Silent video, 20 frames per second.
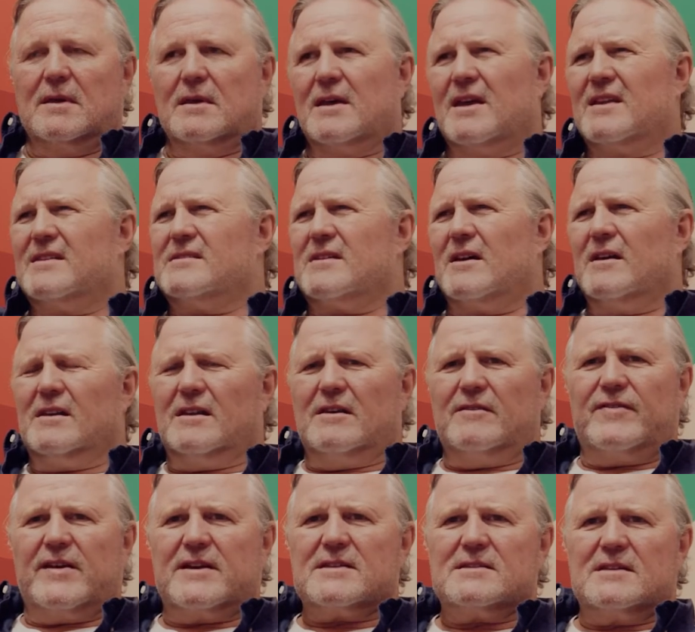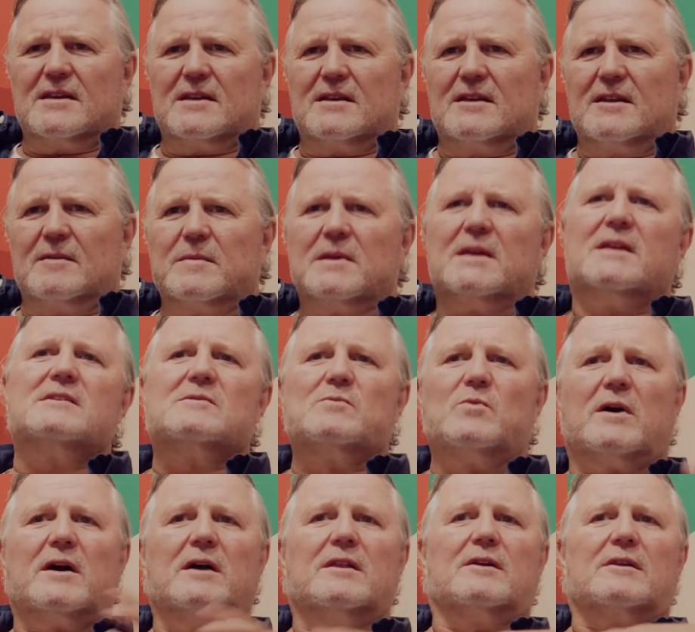It totally fascinated him, and hence
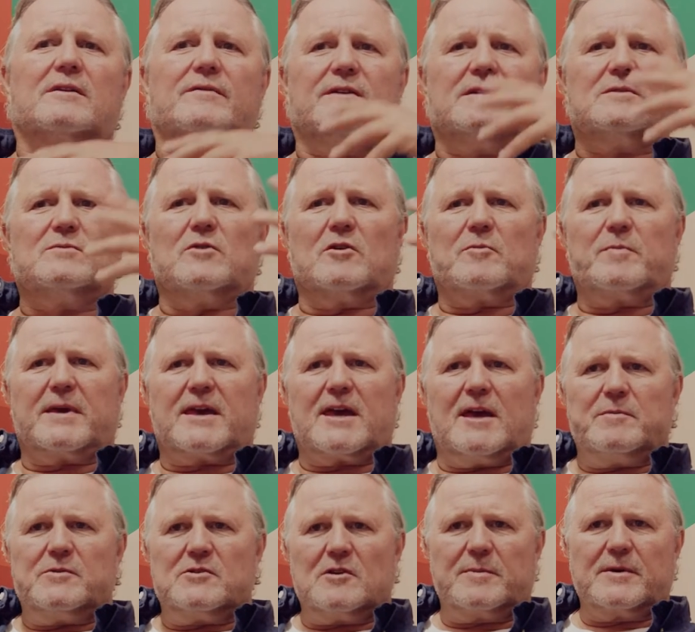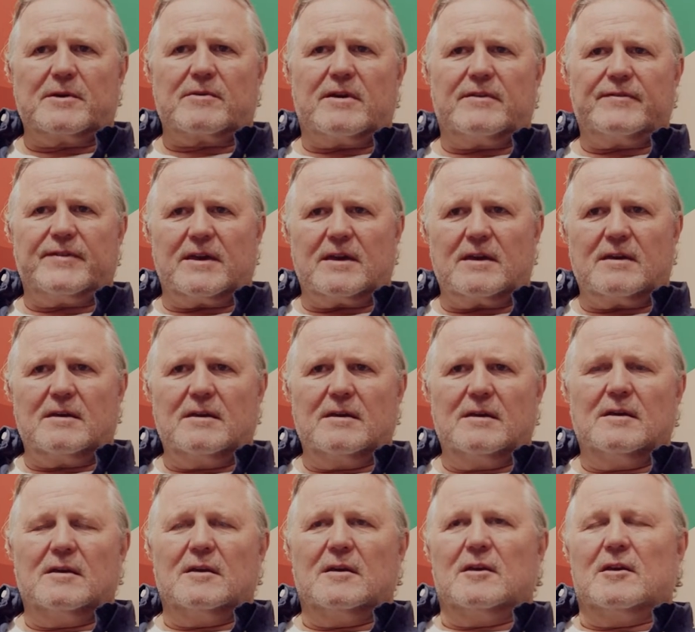why a lot of his work became topographic.
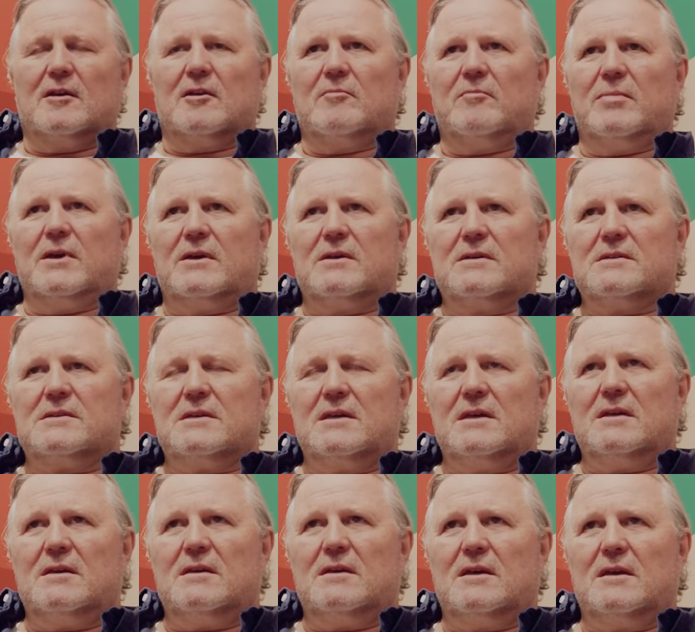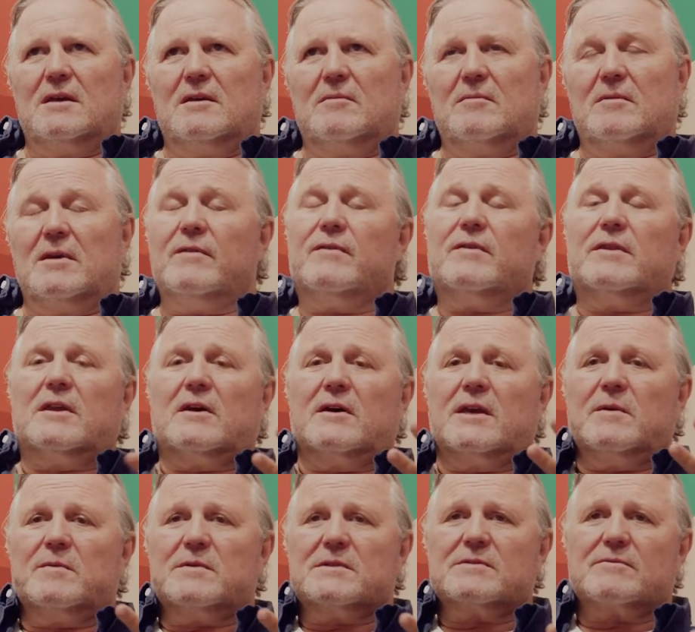Because he even though
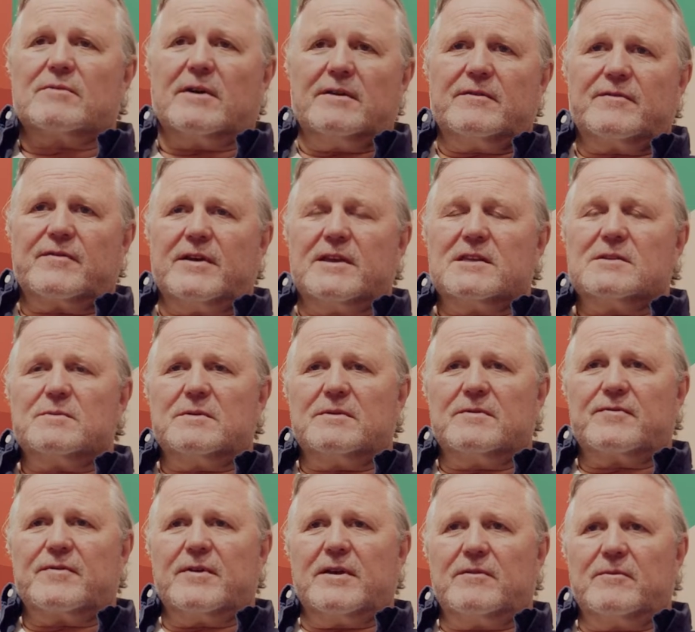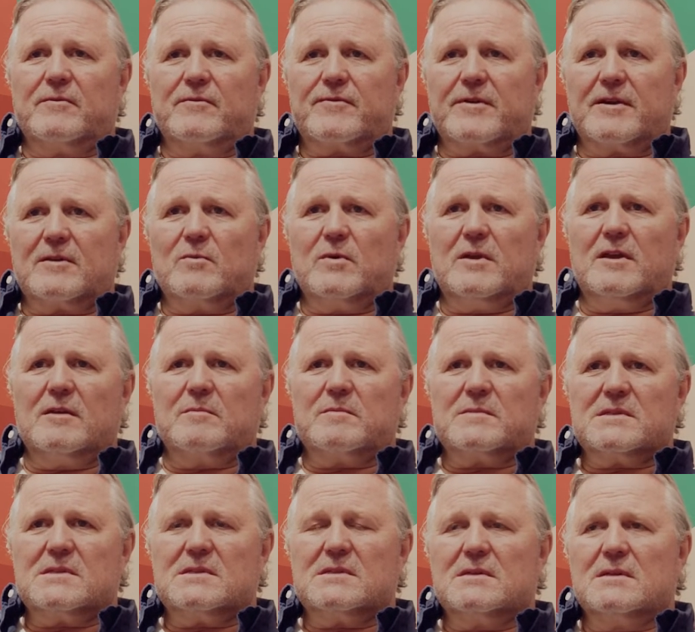he was great friends with Fred
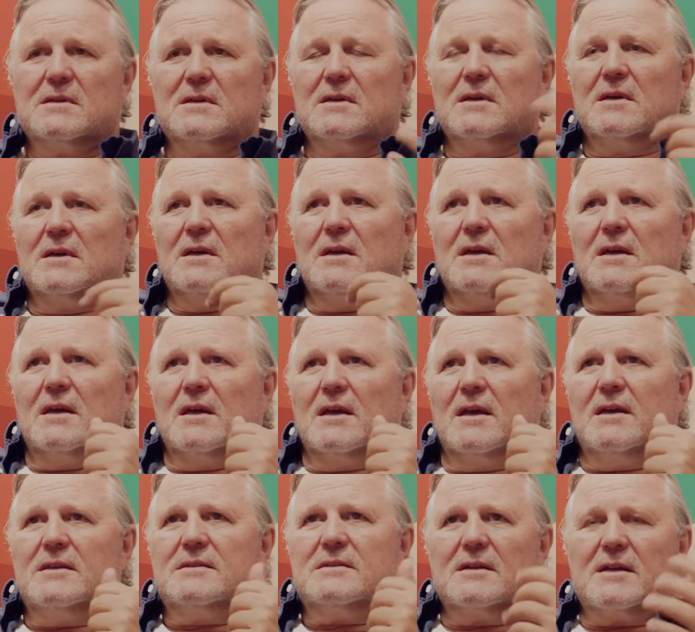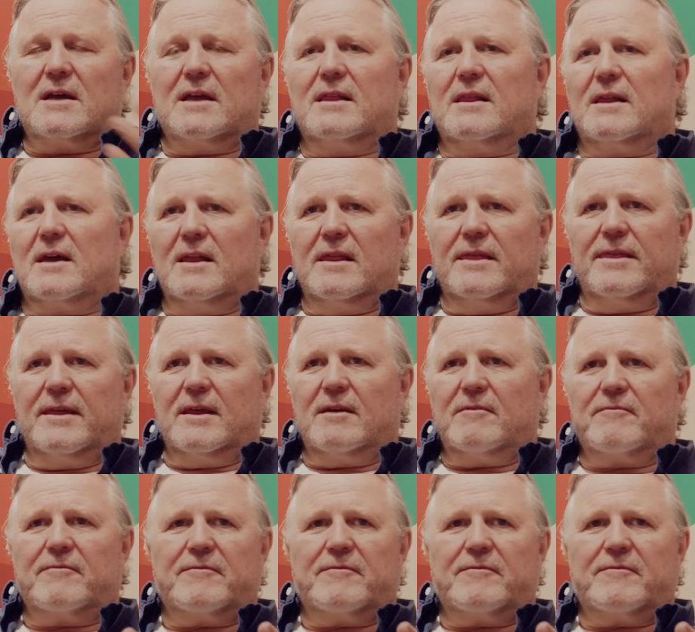Williams, he said, I think